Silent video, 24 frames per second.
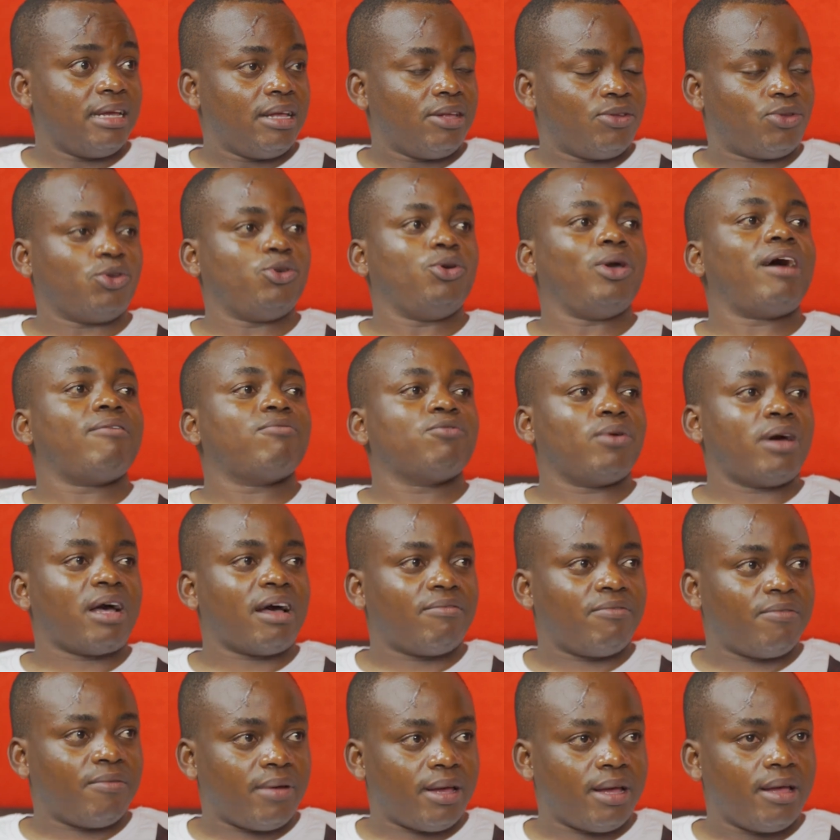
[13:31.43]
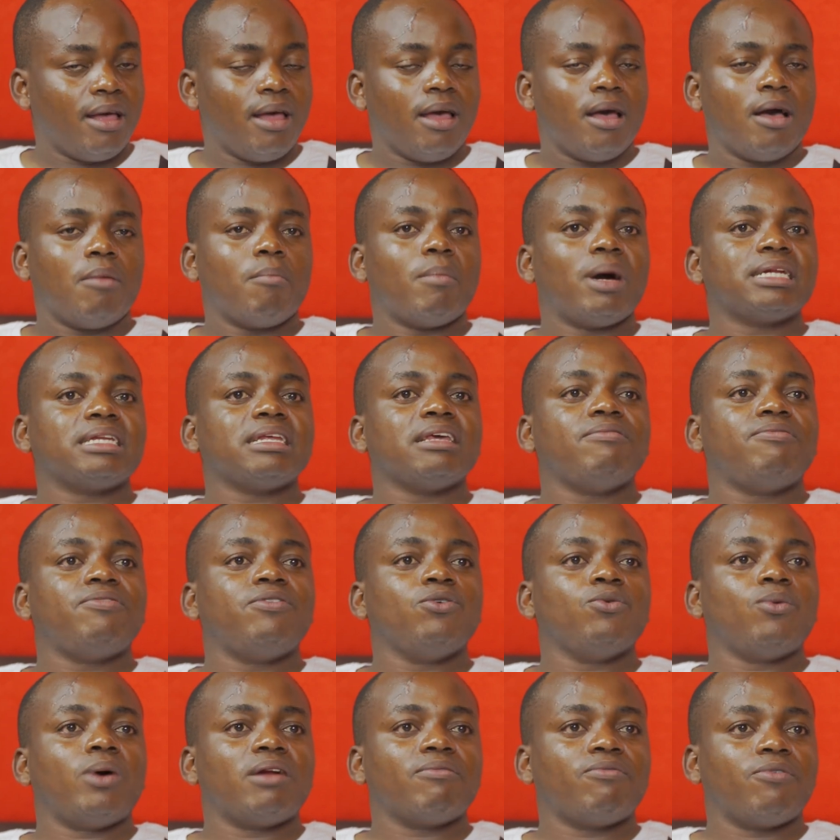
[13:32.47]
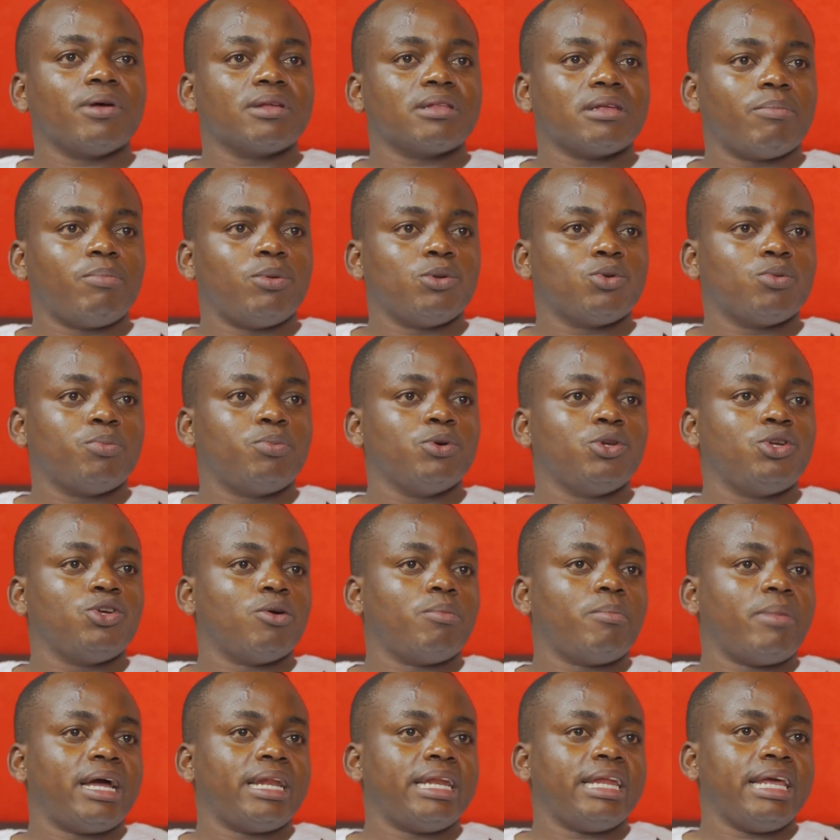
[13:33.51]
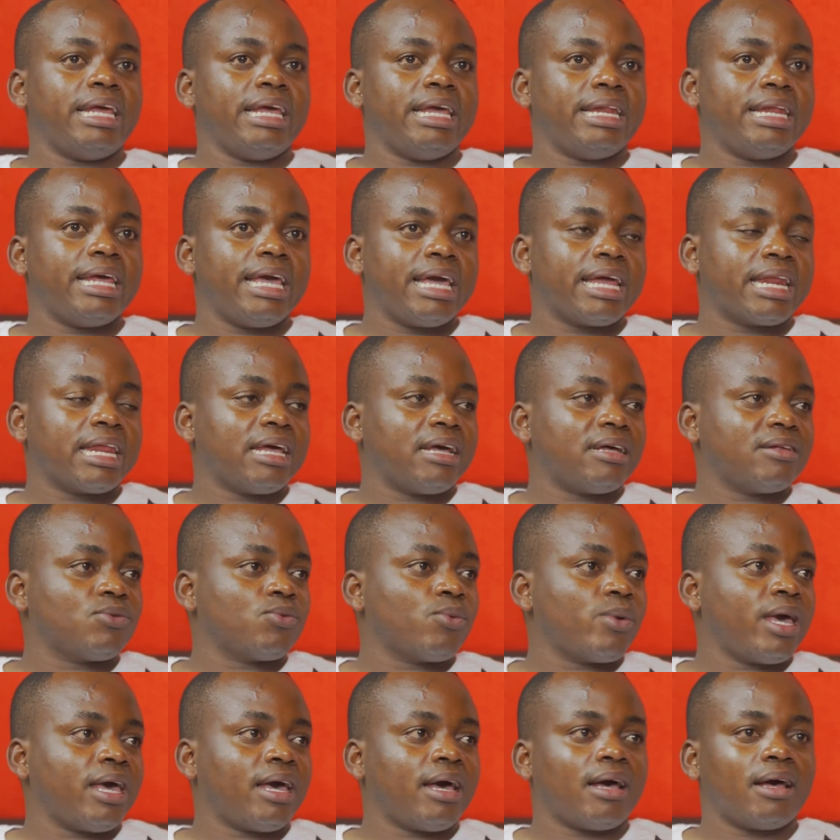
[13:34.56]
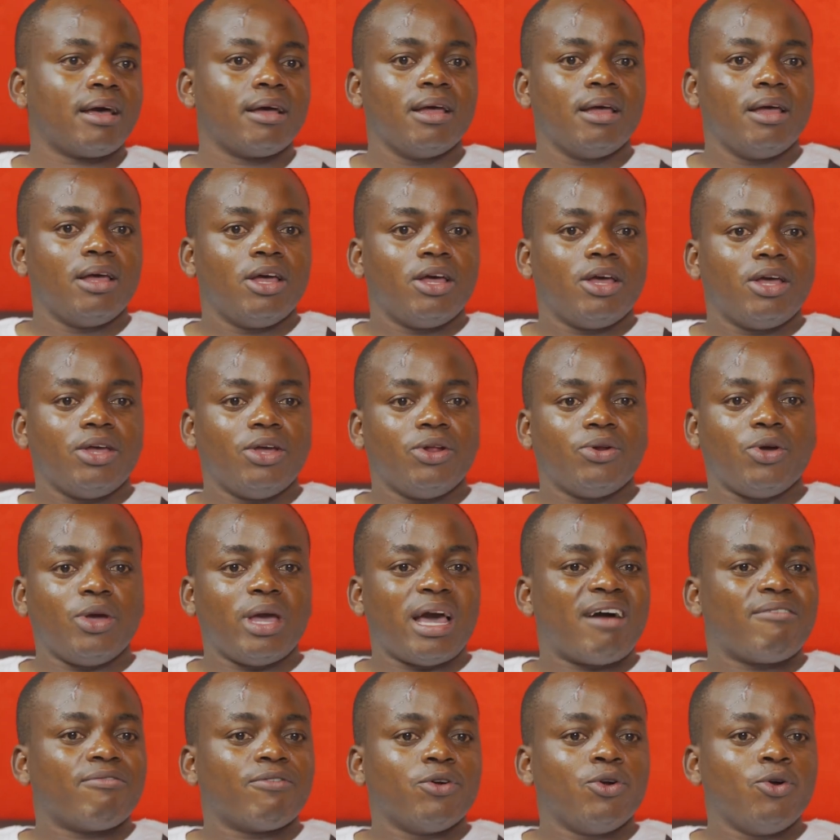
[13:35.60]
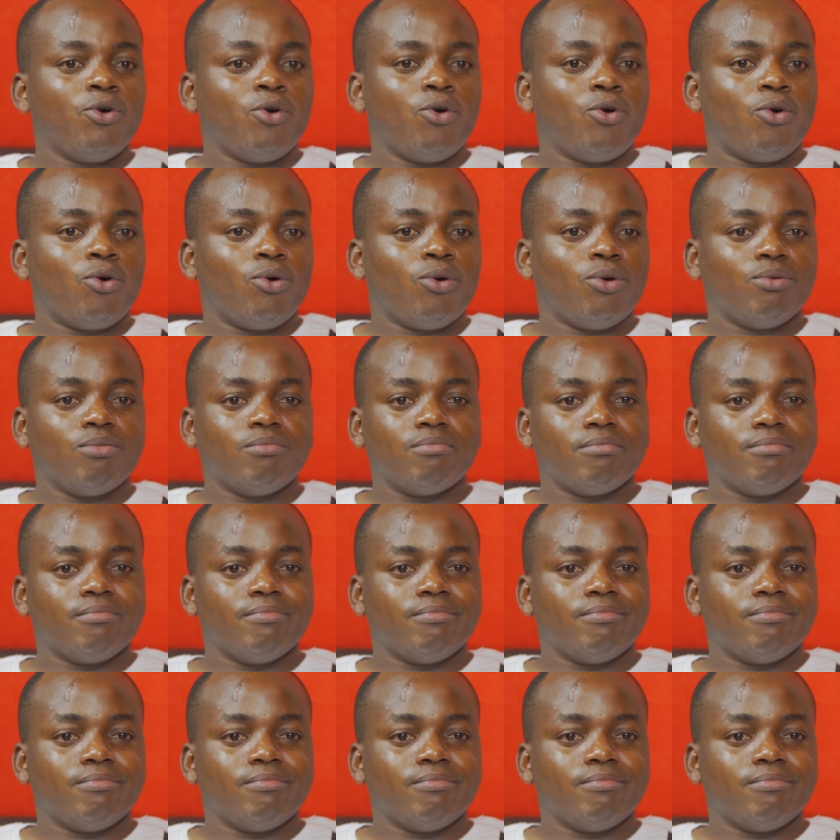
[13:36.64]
So you have to have, but if you want, for example, to put your money in areas where, you have no